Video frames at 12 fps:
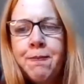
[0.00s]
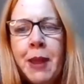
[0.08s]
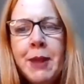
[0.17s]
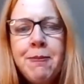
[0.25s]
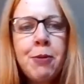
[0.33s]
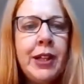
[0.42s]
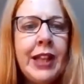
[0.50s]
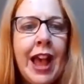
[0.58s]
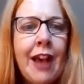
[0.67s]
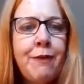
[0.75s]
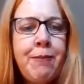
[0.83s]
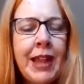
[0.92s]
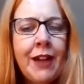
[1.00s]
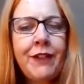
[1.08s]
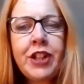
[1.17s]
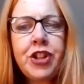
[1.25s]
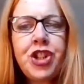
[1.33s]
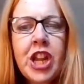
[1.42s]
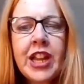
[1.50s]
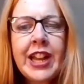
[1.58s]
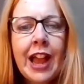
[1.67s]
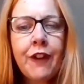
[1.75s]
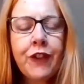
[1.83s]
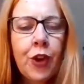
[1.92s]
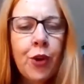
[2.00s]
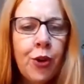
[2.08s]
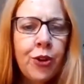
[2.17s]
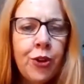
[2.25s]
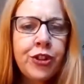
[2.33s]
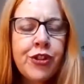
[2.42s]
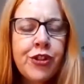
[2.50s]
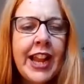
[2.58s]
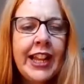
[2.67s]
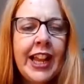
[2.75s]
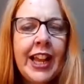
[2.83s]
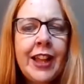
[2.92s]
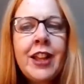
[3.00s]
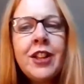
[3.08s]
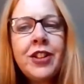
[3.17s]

People will be having a gin out the horse trailer.